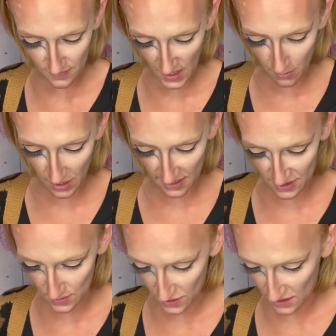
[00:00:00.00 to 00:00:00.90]
But I
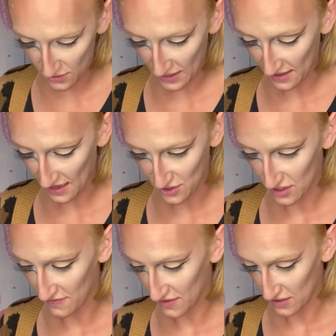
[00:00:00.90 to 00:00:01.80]
just want to glue that lash on
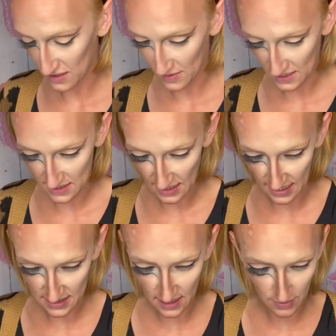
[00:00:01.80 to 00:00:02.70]
first, because
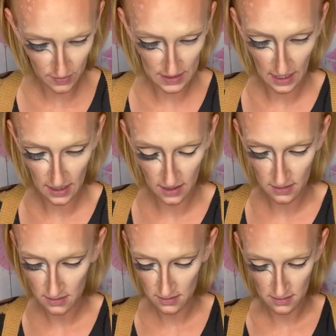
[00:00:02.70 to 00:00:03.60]
last time it was like,
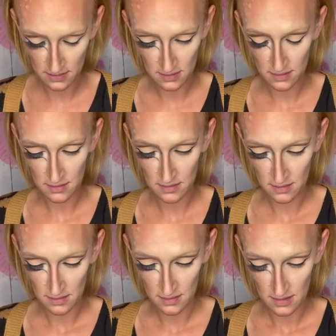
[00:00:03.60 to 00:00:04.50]

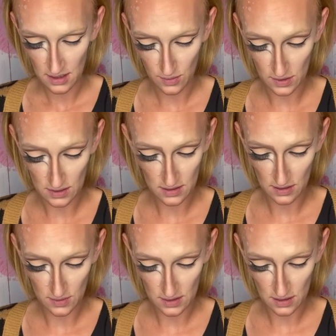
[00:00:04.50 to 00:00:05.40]
it was
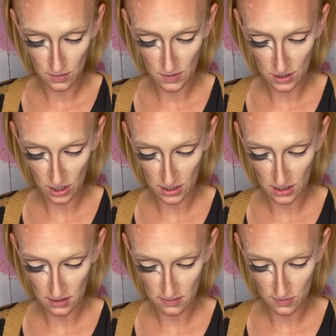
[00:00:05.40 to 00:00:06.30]
so much
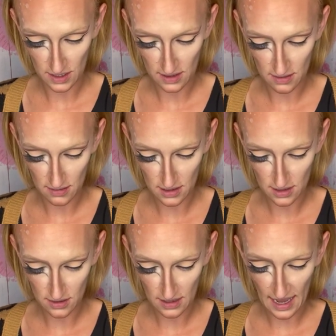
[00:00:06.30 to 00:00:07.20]
harder with
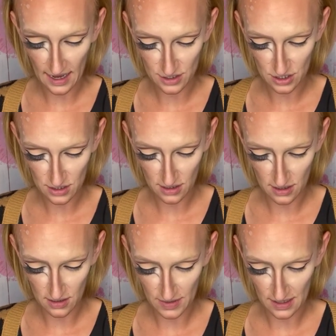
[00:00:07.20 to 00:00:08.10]
another lash on
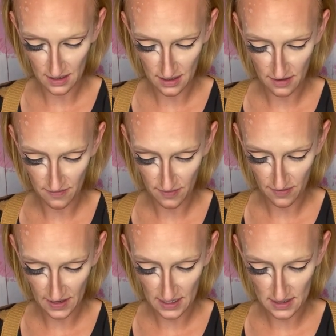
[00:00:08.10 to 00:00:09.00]
the middle of my
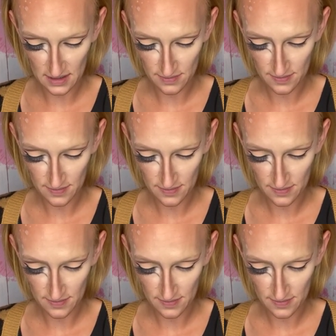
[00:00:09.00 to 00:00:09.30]
face.